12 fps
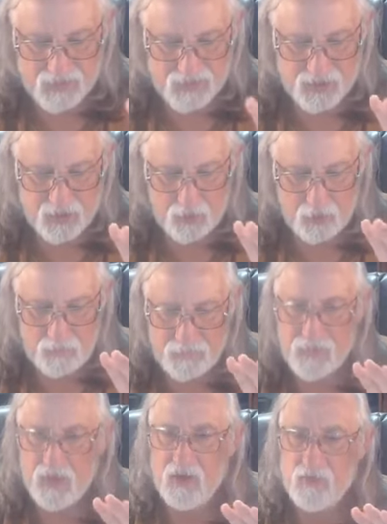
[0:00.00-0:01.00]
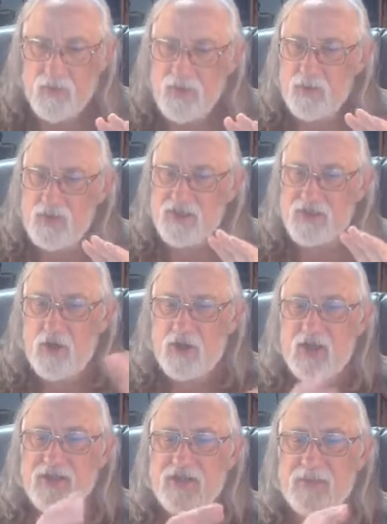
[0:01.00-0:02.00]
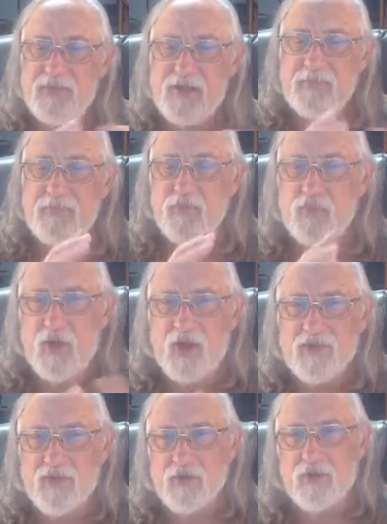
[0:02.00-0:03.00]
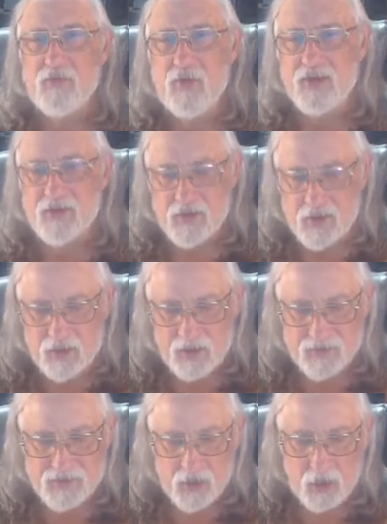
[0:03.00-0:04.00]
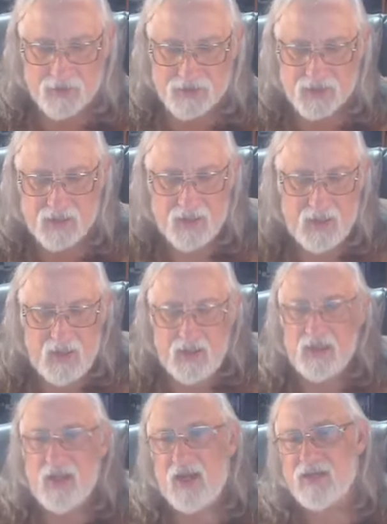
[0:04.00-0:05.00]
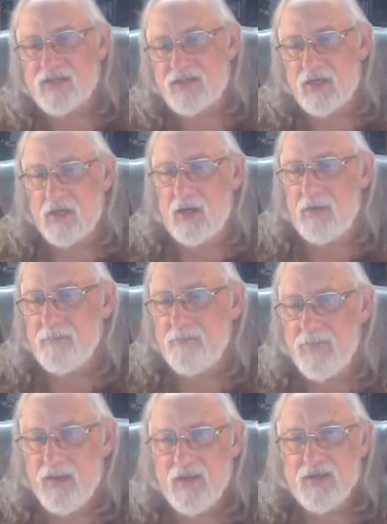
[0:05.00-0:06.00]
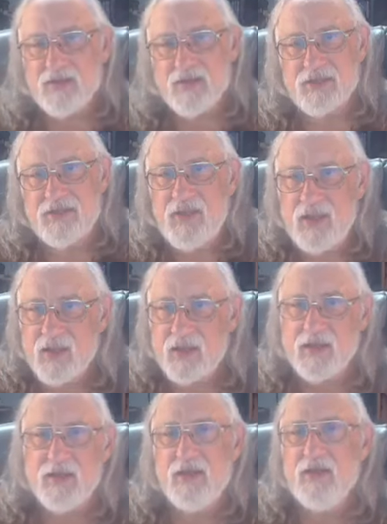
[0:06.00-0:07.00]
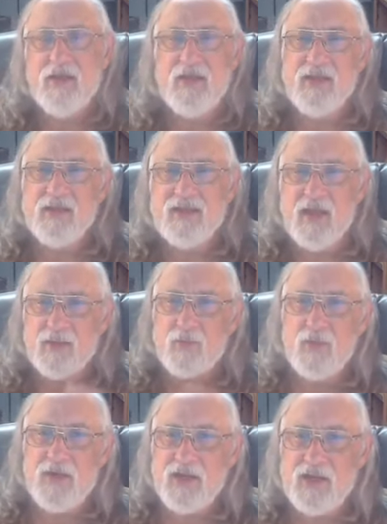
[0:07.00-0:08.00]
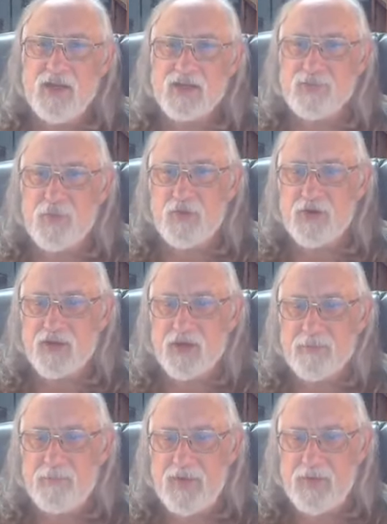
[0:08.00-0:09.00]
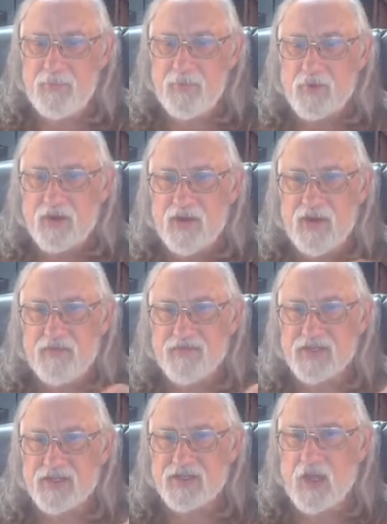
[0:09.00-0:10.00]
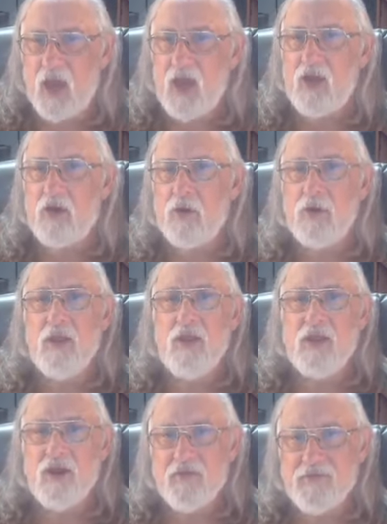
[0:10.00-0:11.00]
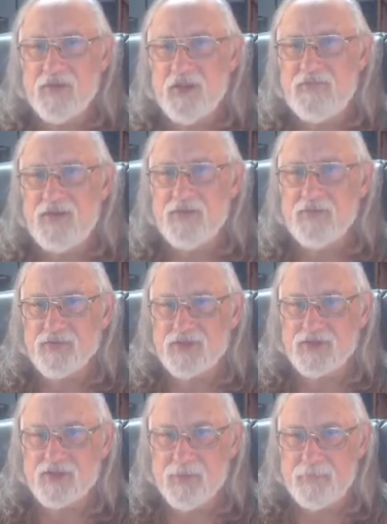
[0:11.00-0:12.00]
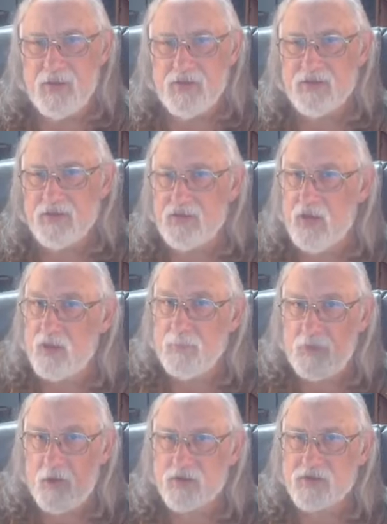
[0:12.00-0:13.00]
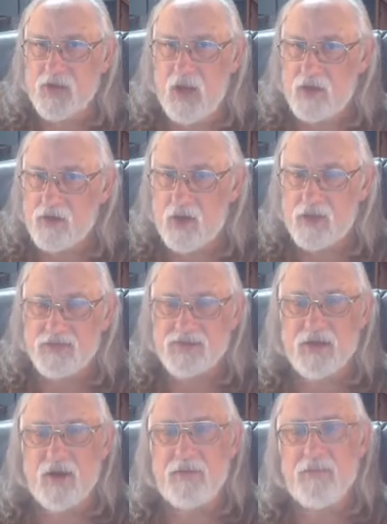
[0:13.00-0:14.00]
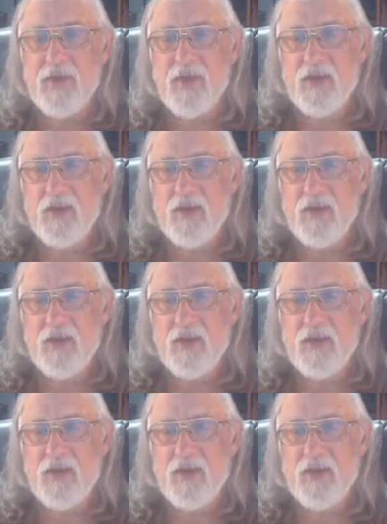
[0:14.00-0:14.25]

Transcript: And so we, we saw that to be rather, rather uh, daunting last time to think that we, as born again people, can have a style of living which is dependent not upon God all the time,